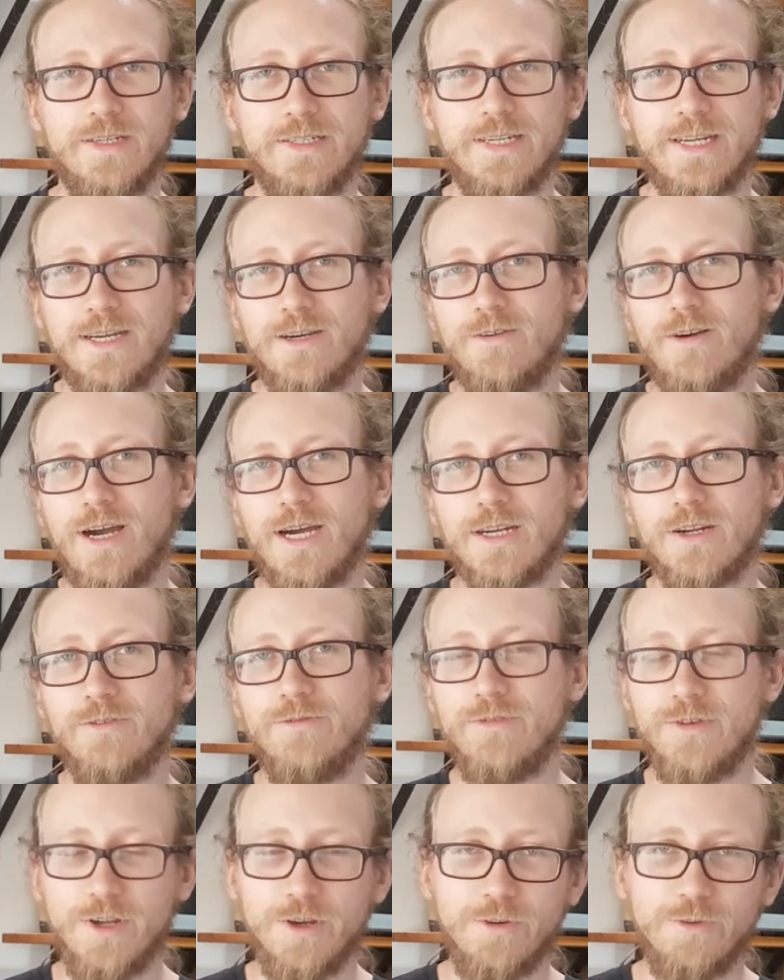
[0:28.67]
now, I
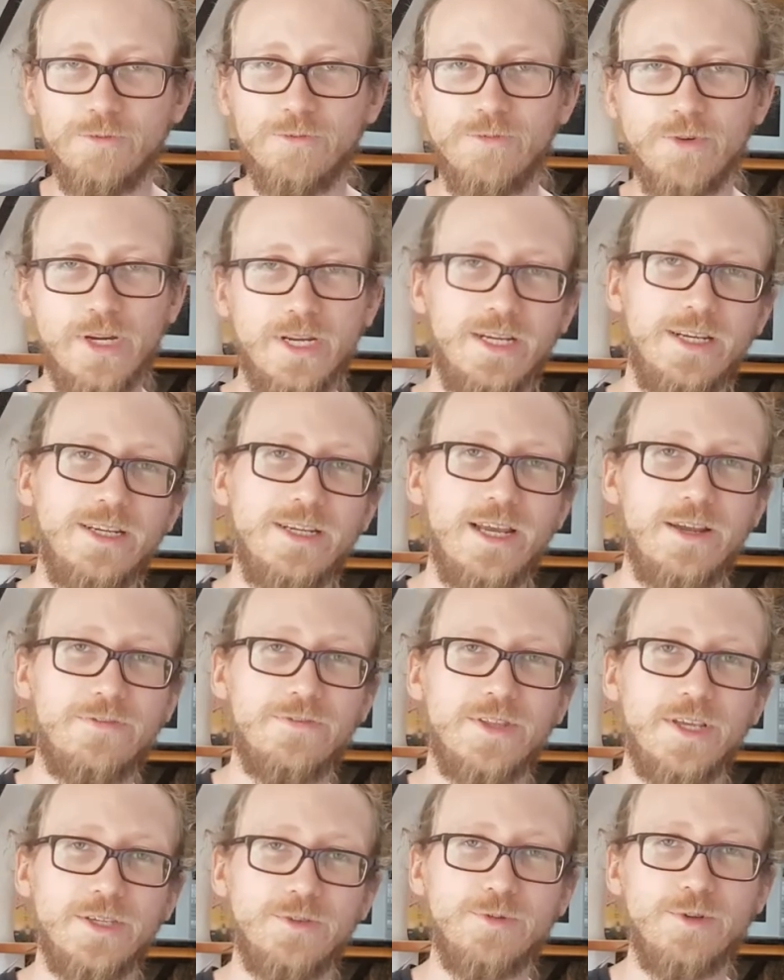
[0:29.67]
don't know really if
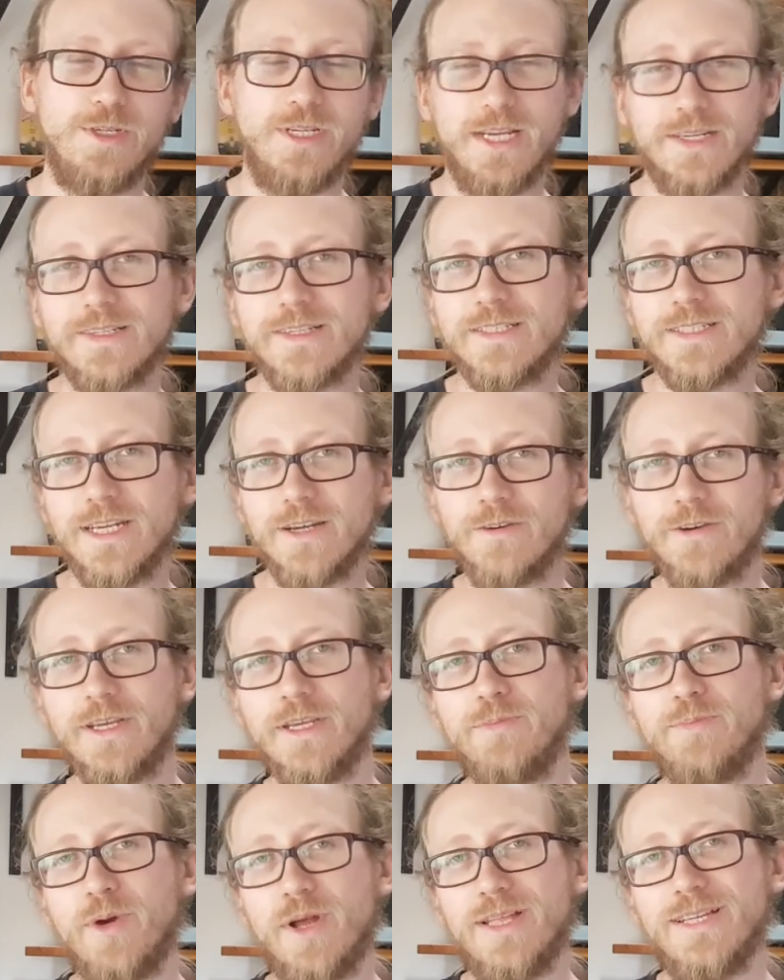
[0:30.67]
these were
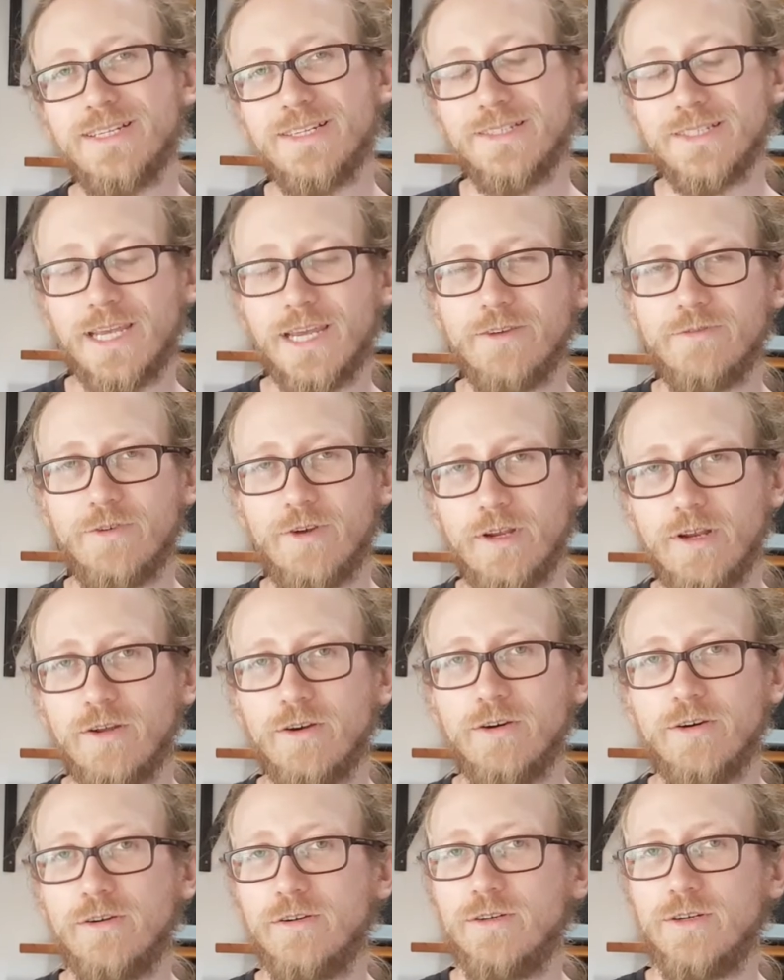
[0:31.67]
necessary, but they didn't take very
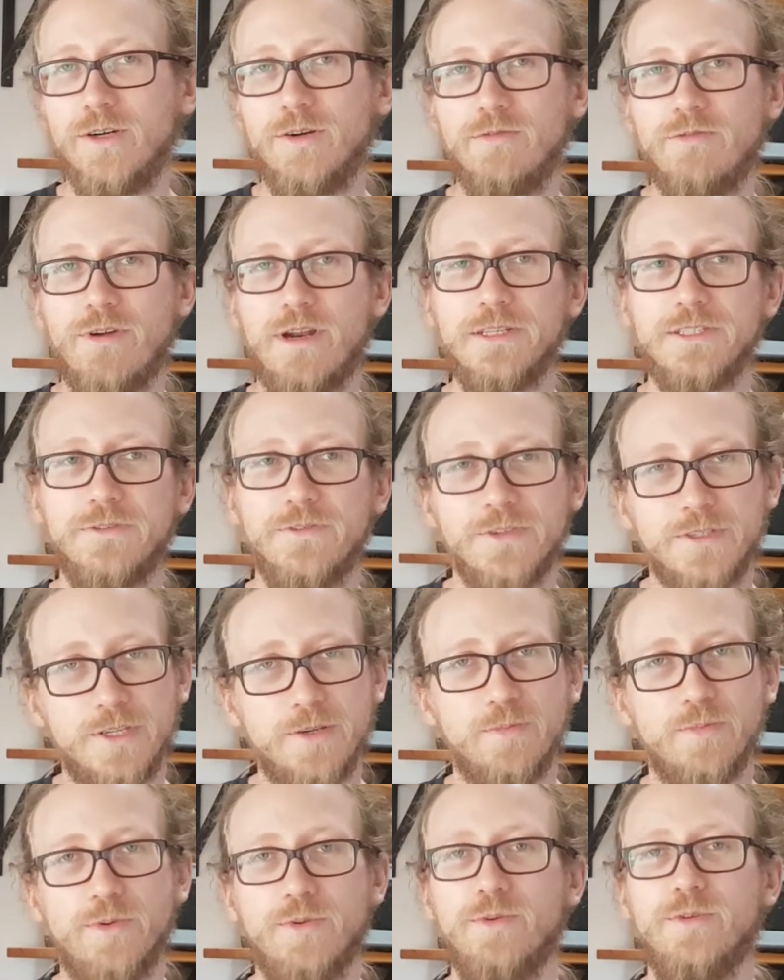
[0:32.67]
long, relatively
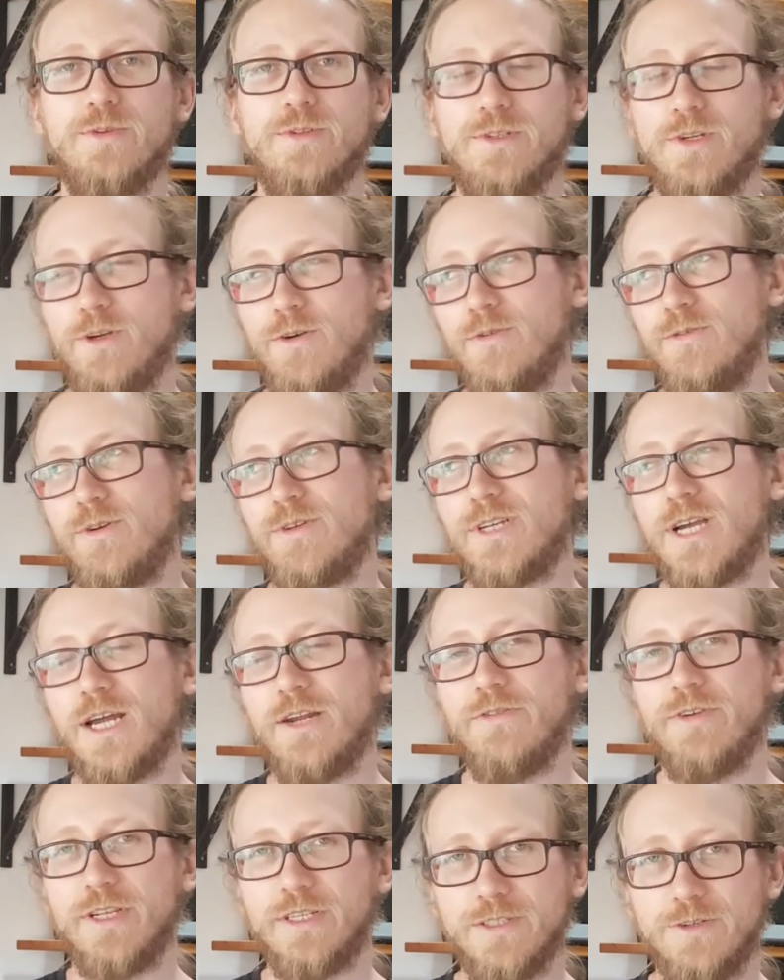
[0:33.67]
simple, so it's kind
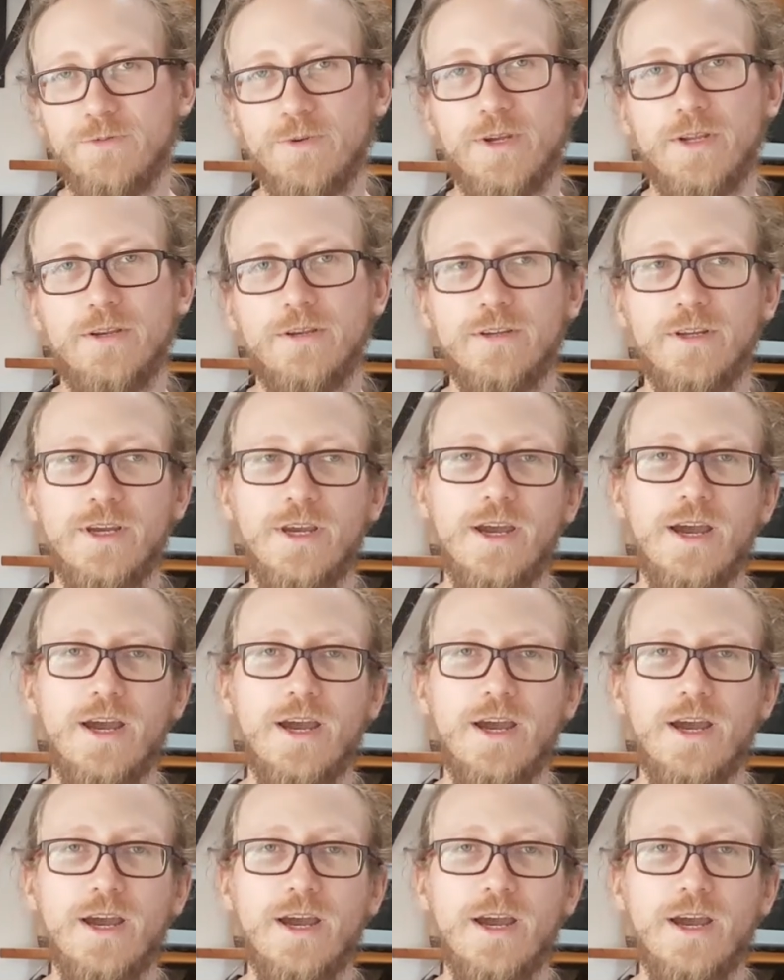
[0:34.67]
of an easy win.